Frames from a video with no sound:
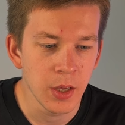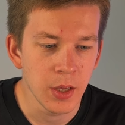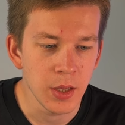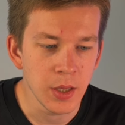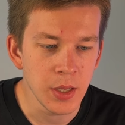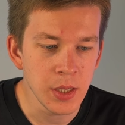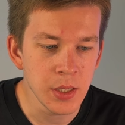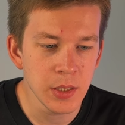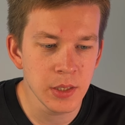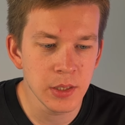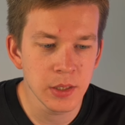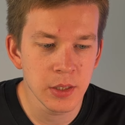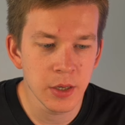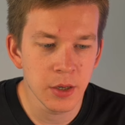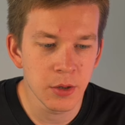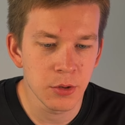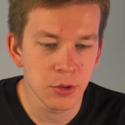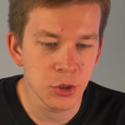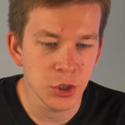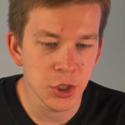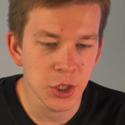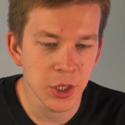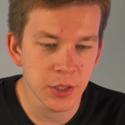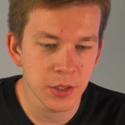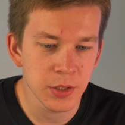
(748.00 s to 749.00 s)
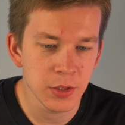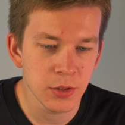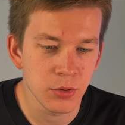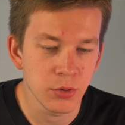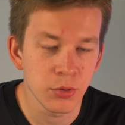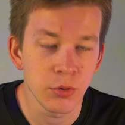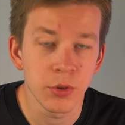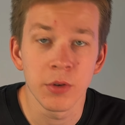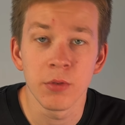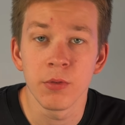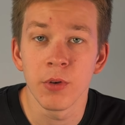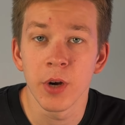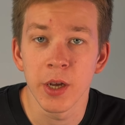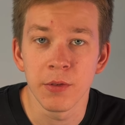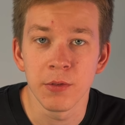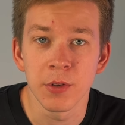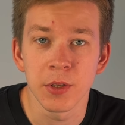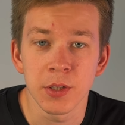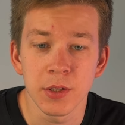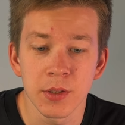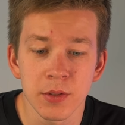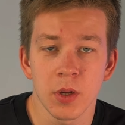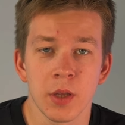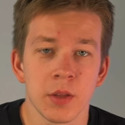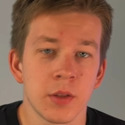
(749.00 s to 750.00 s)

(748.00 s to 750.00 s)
Is there a chance to revive it?